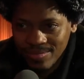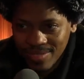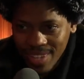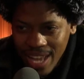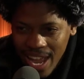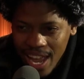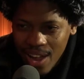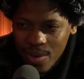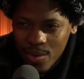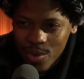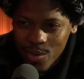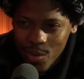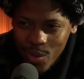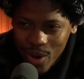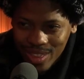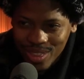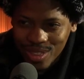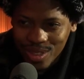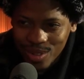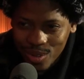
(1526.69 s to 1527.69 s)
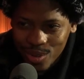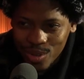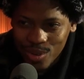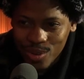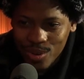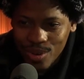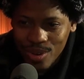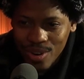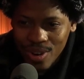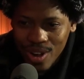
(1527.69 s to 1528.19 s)
Yeah, we went
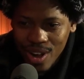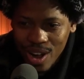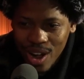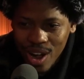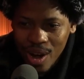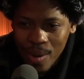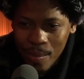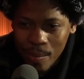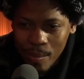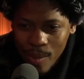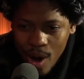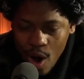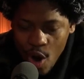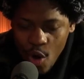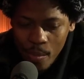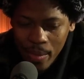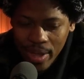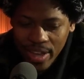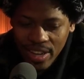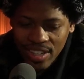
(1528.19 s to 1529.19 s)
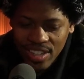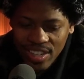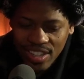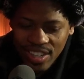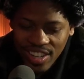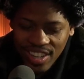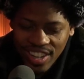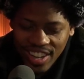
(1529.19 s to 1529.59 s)
through a moment.